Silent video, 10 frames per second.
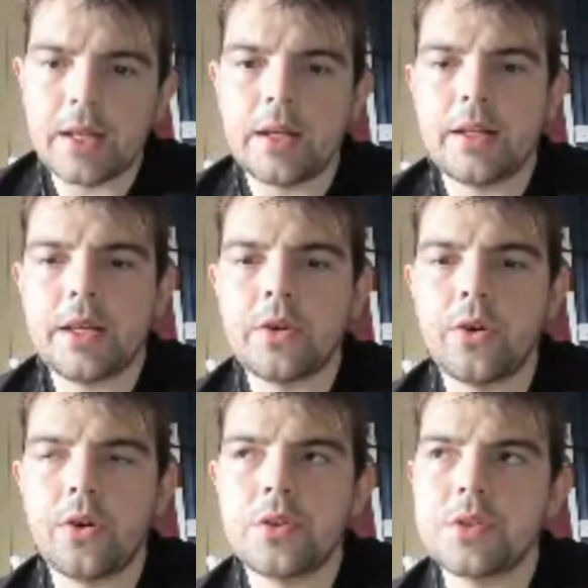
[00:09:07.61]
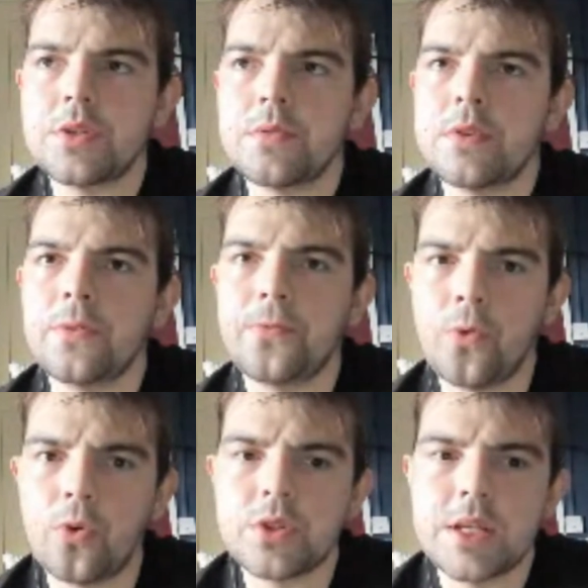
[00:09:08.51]
and he got the
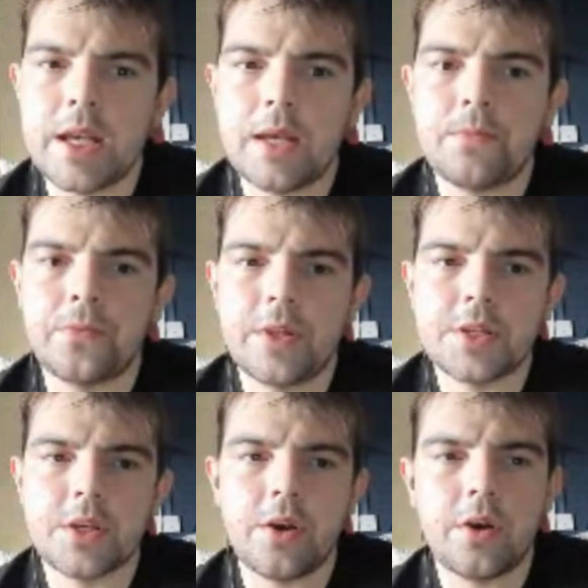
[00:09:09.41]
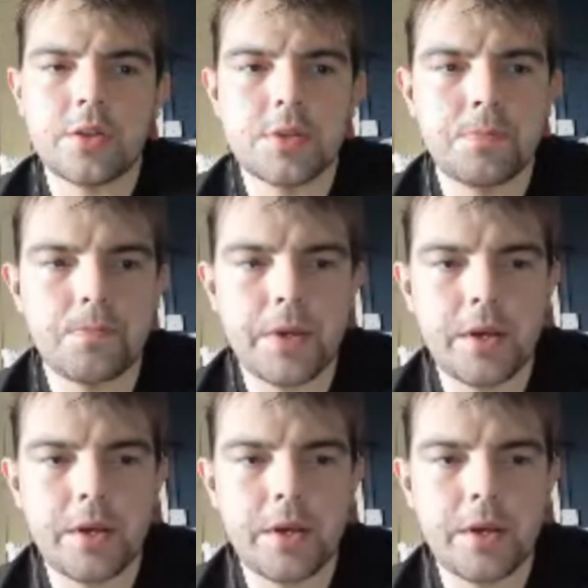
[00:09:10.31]
Ford team for this car to